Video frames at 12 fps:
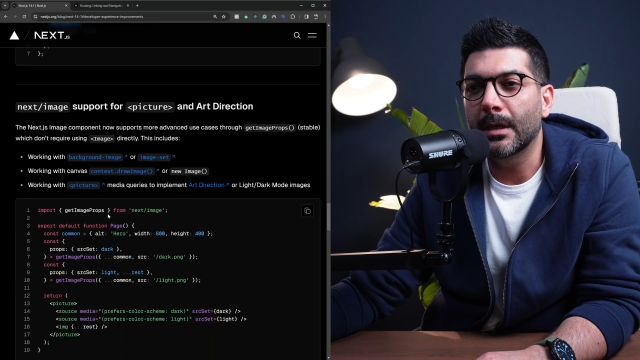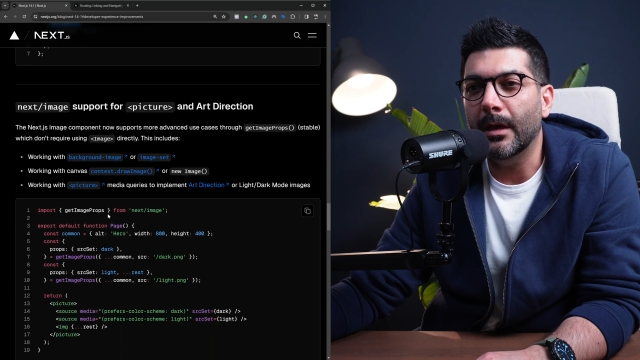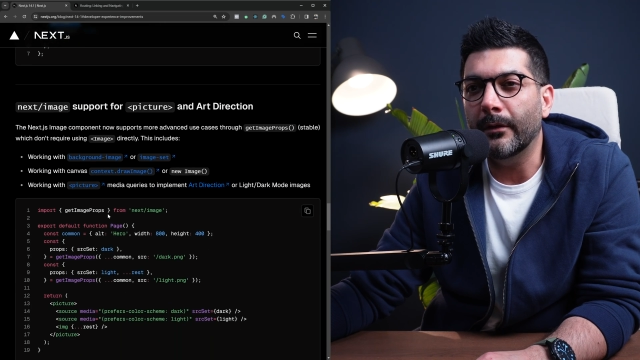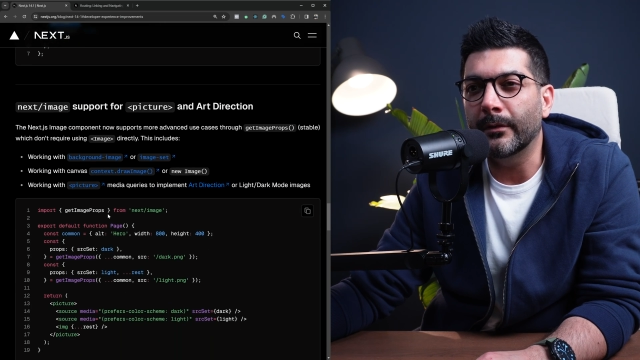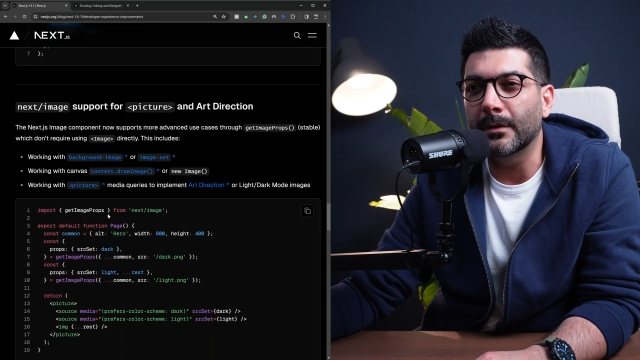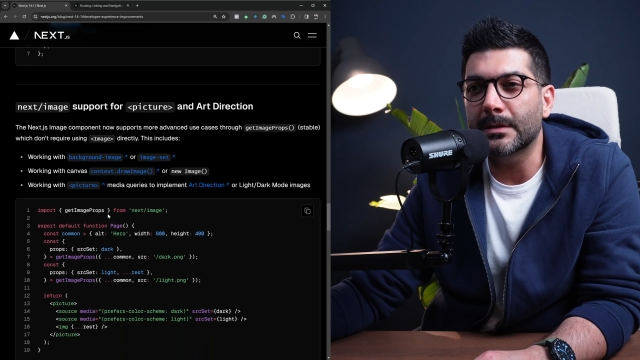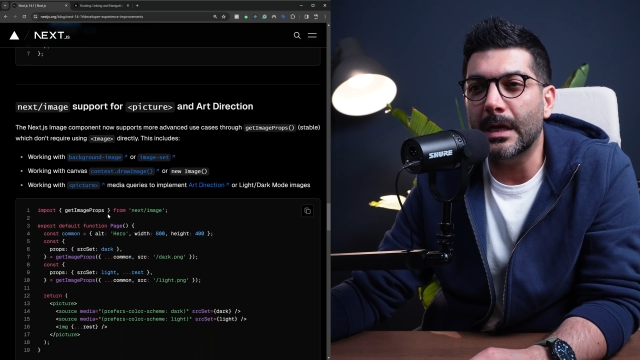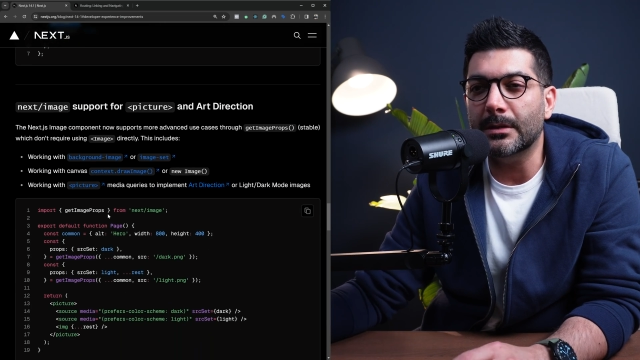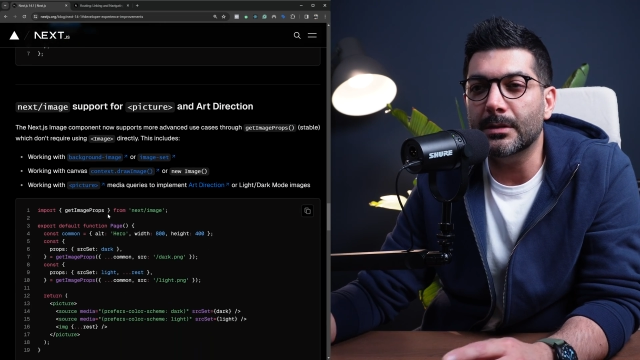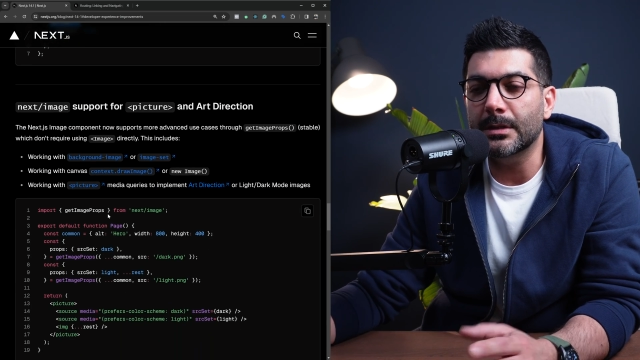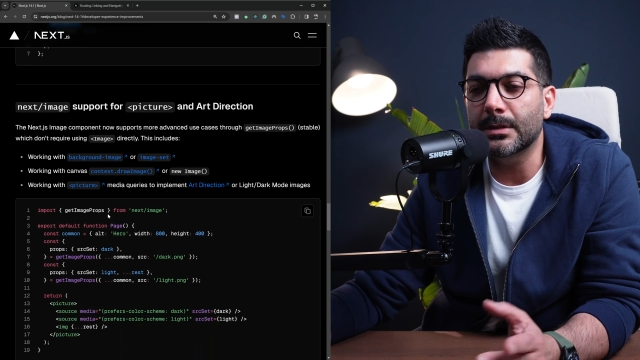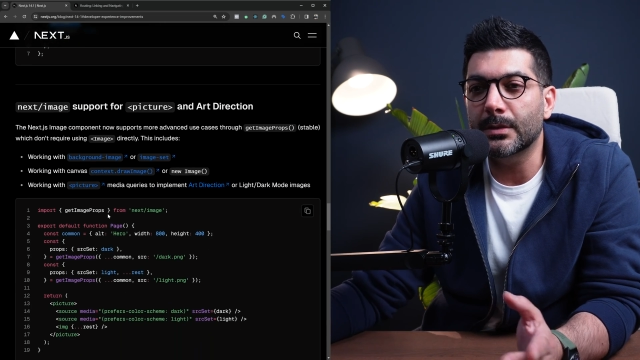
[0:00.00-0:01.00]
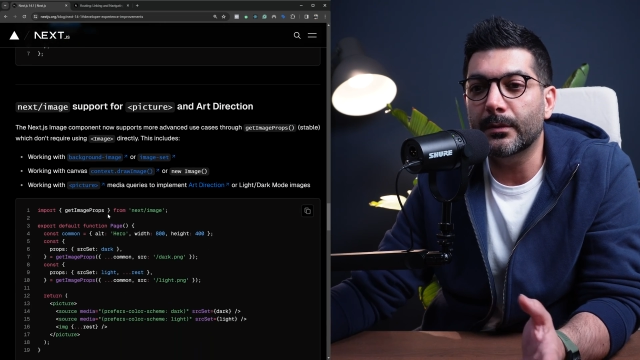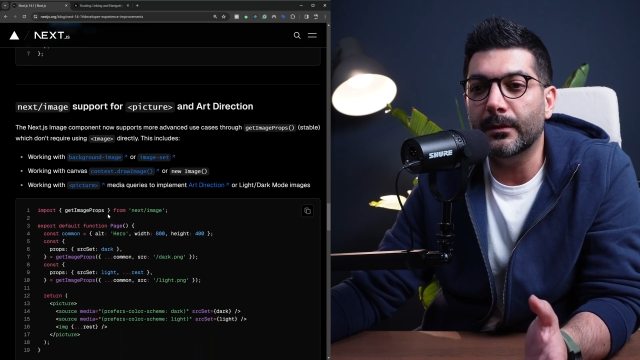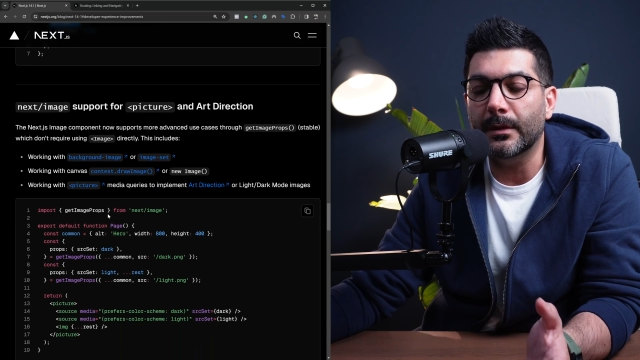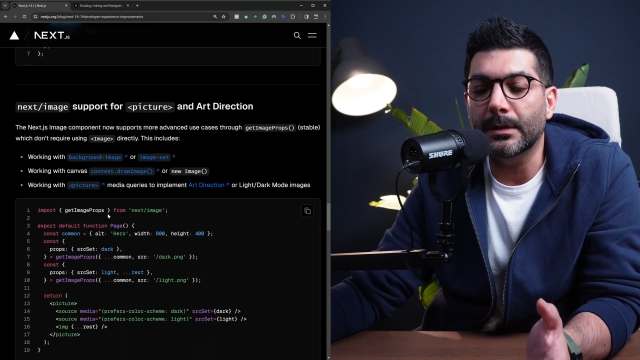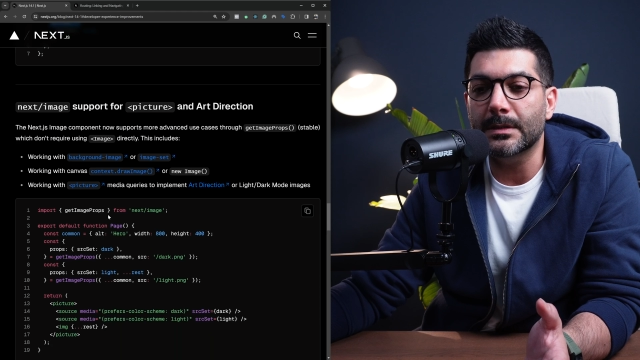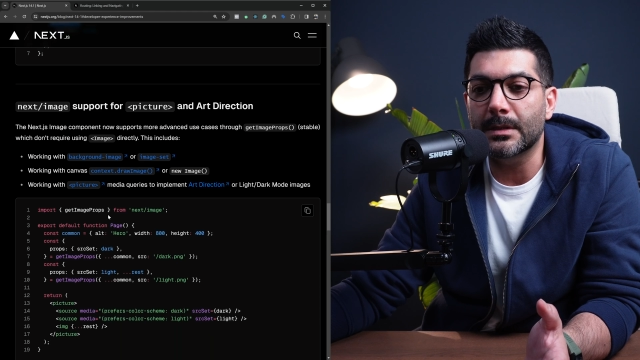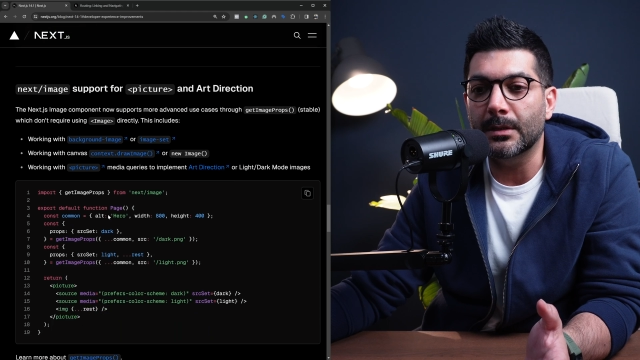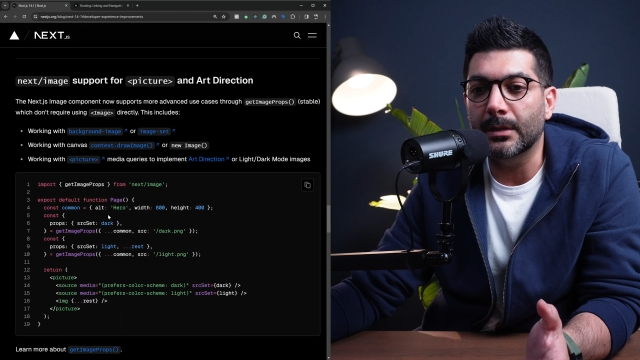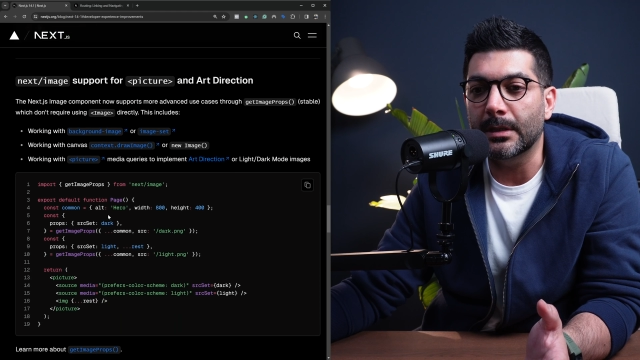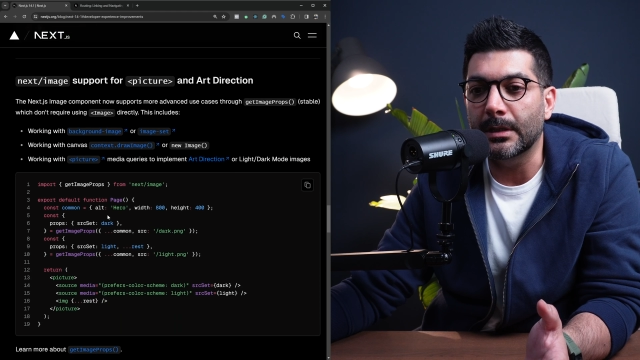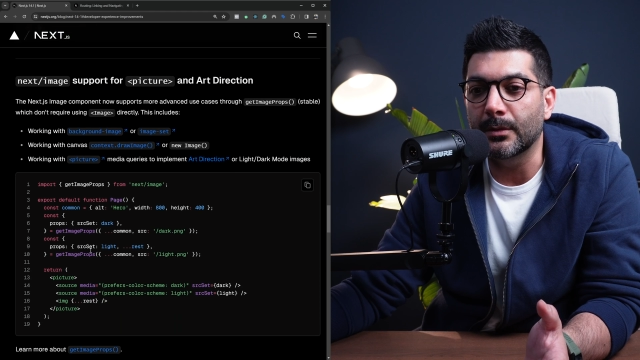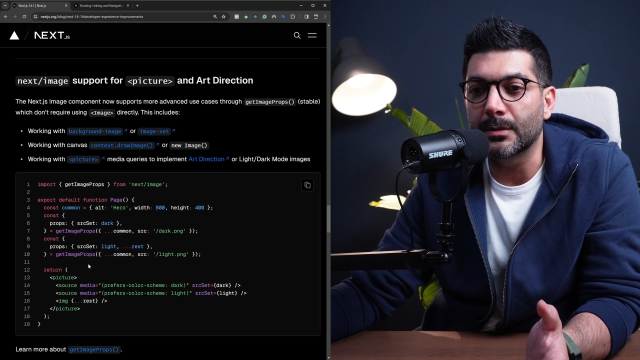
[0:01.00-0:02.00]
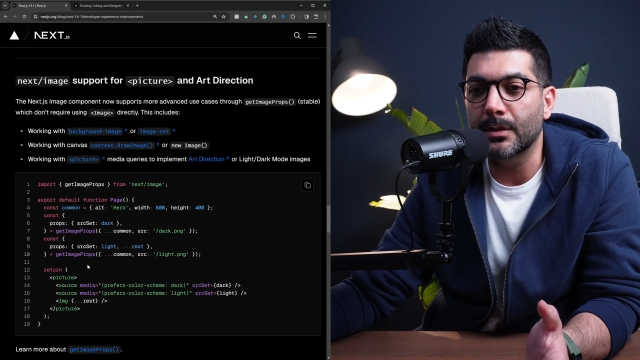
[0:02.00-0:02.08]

there's actually two things here you can use.